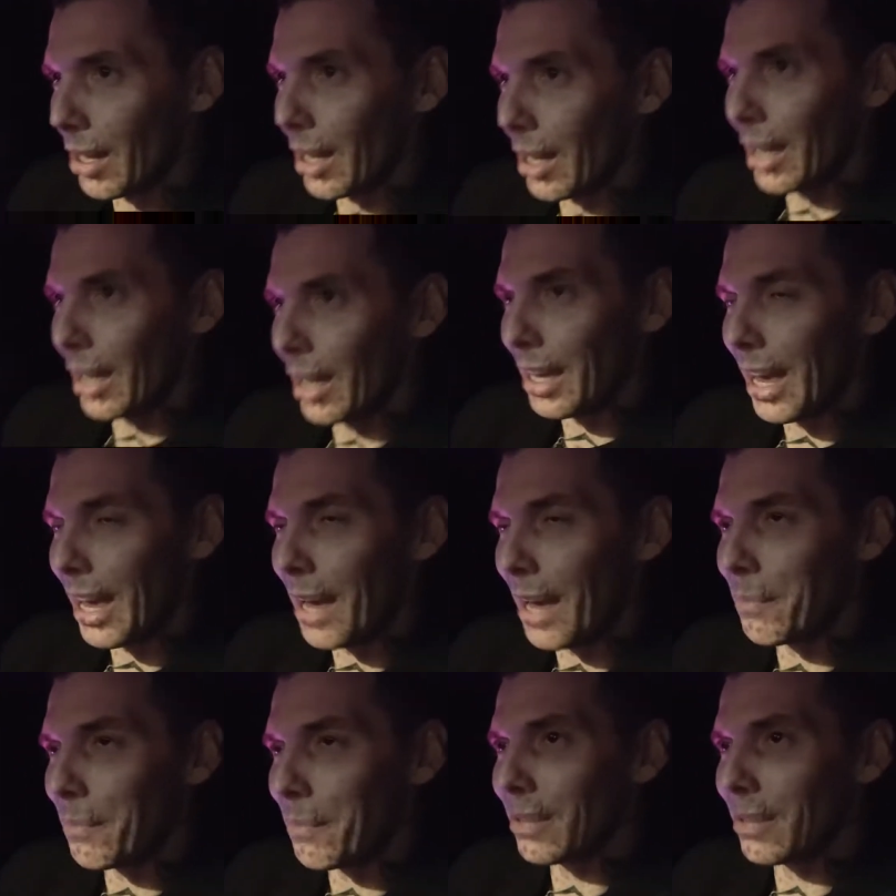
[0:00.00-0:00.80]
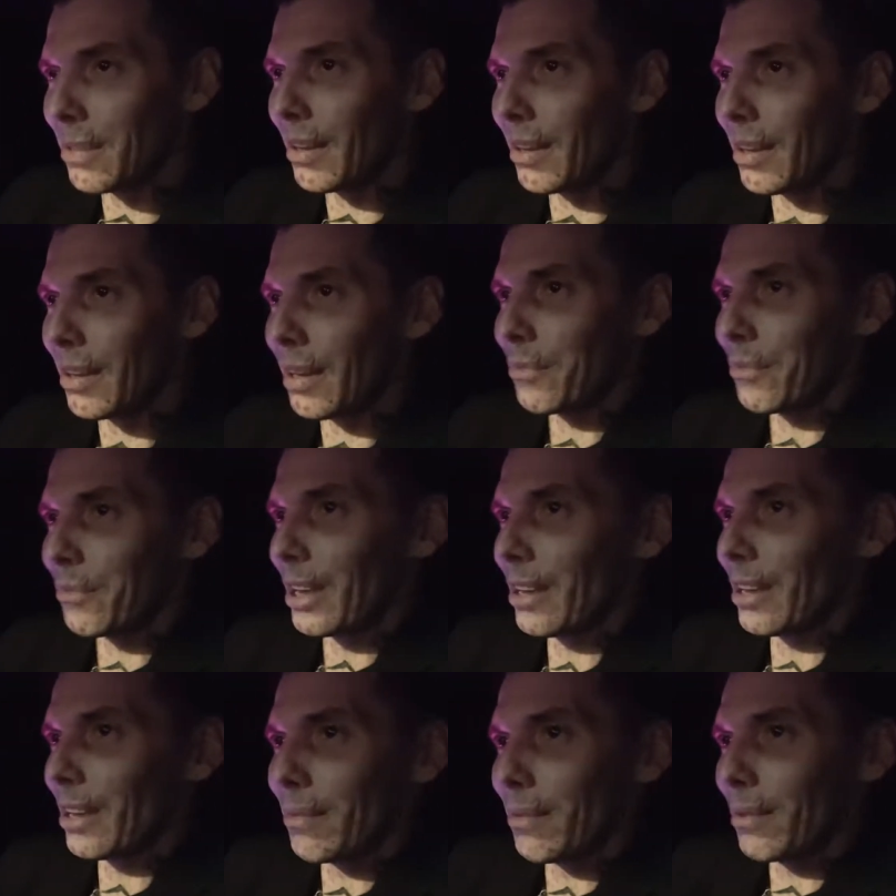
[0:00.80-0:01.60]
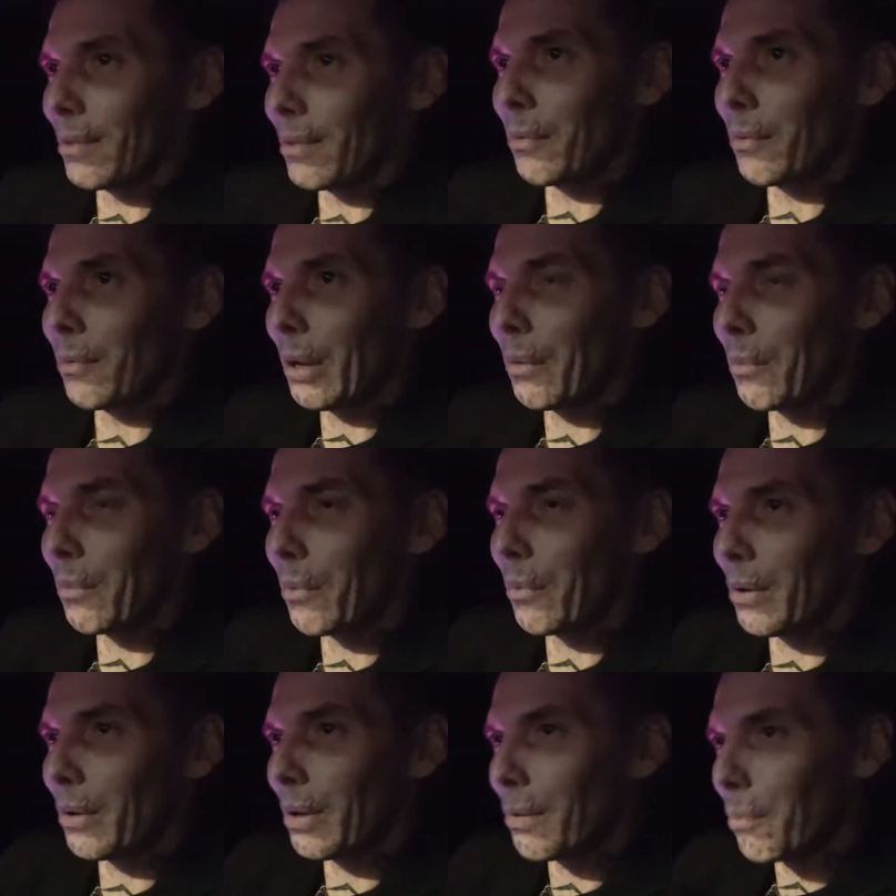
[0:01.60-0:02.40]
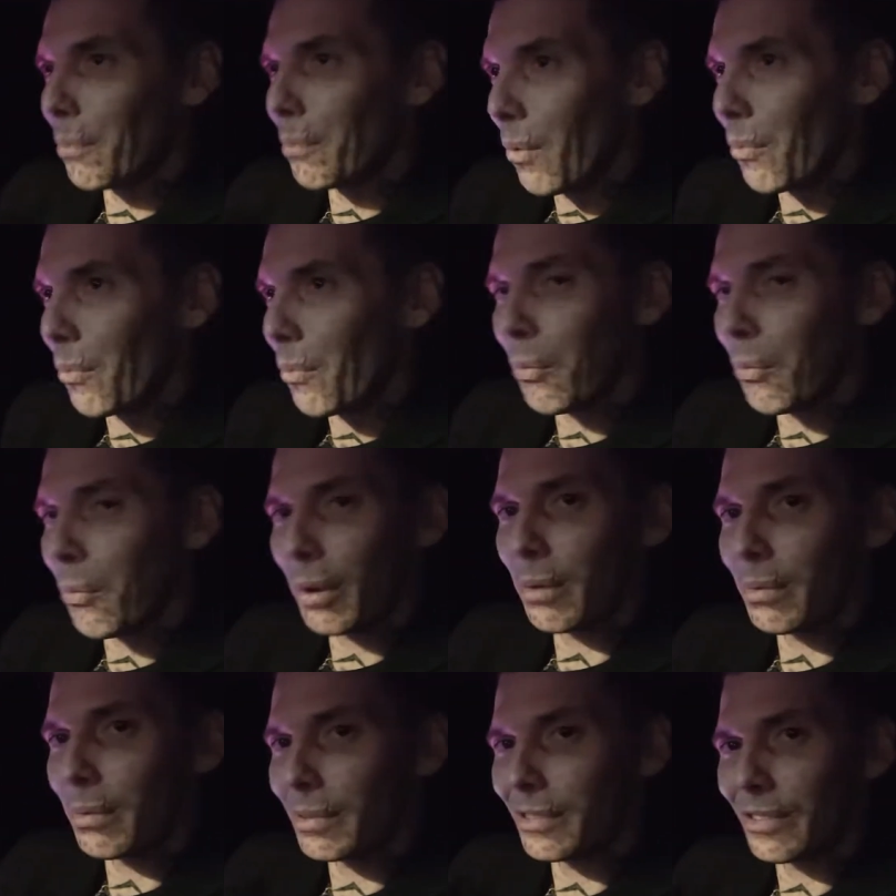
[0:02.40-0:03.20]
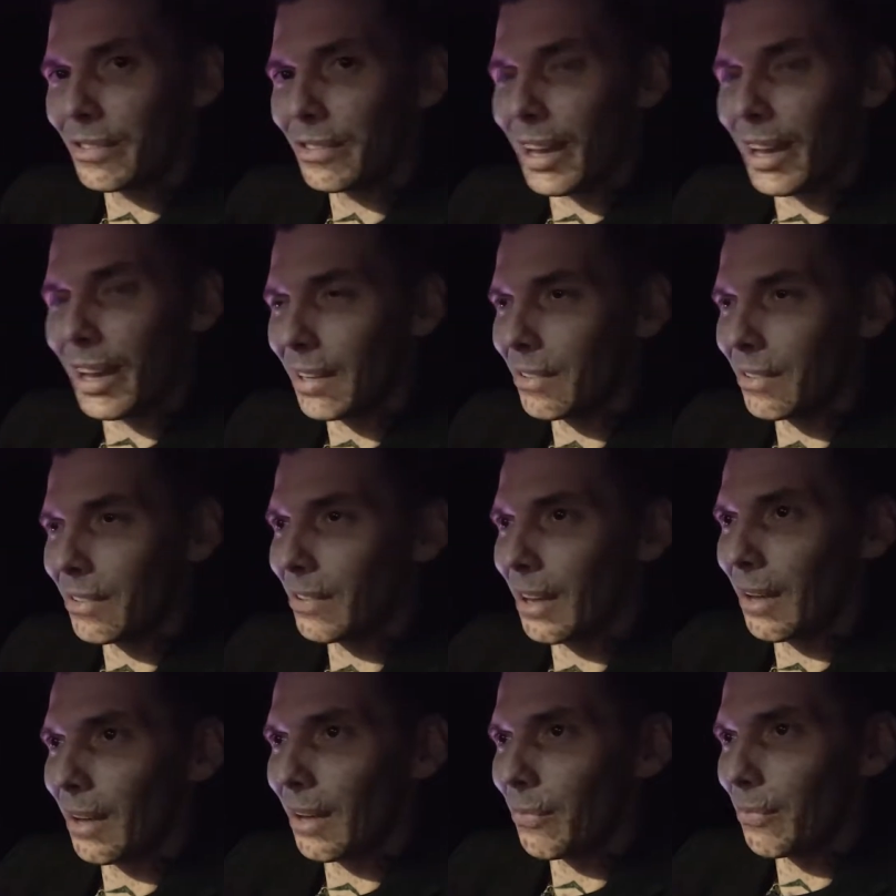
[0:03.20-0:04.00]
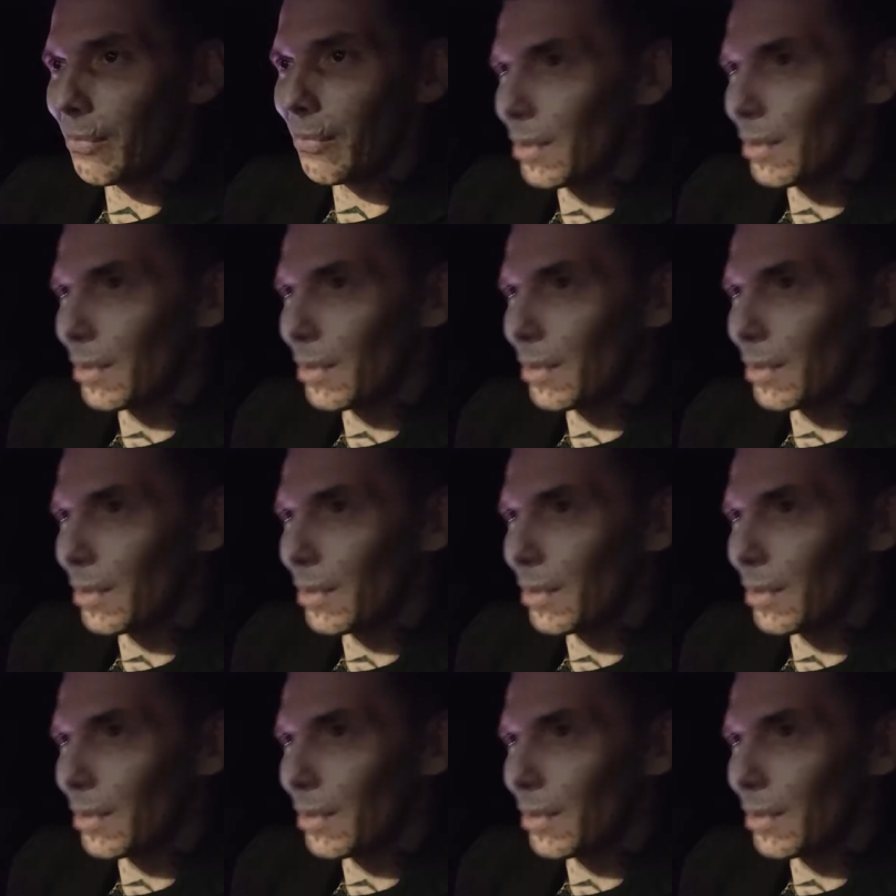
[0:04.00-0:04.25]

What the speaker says: it can't be done. And it's like it won't work with science if